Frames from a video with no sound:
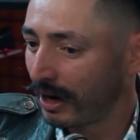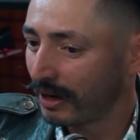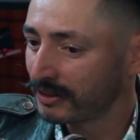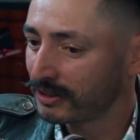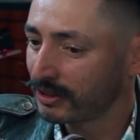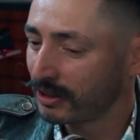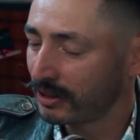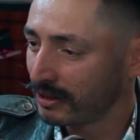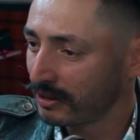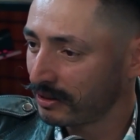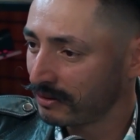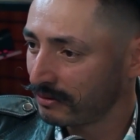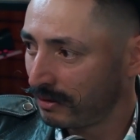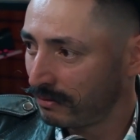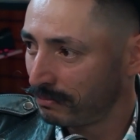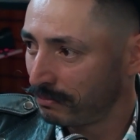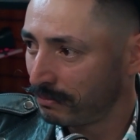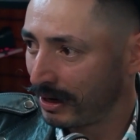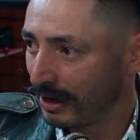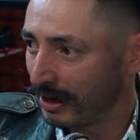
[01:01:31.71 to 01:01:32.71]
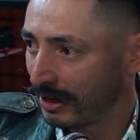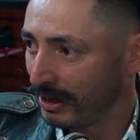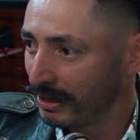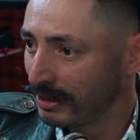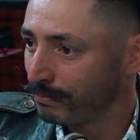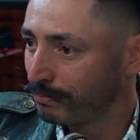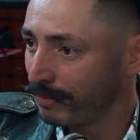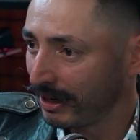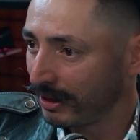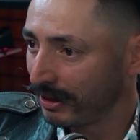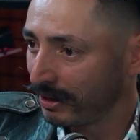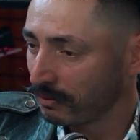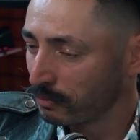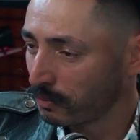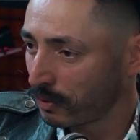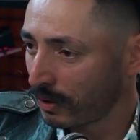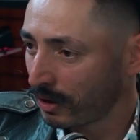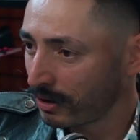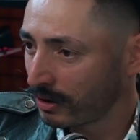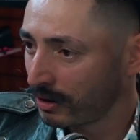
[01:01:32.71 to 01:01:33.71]
I started my independent
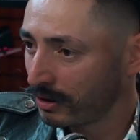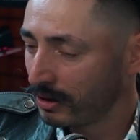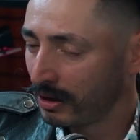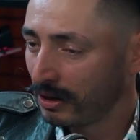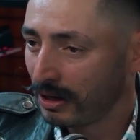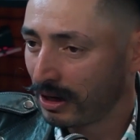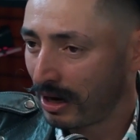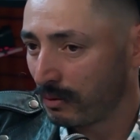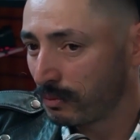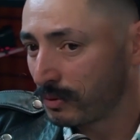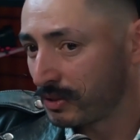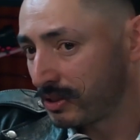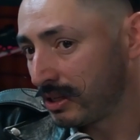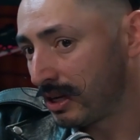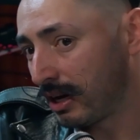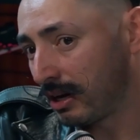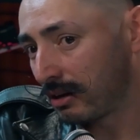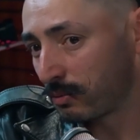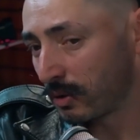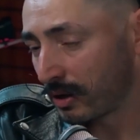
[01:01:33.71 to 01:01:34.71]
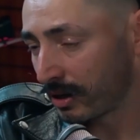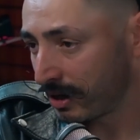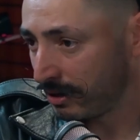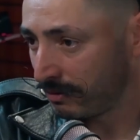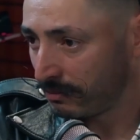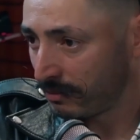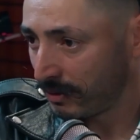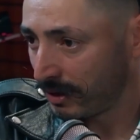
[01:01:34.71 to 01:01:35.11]
work. I was not working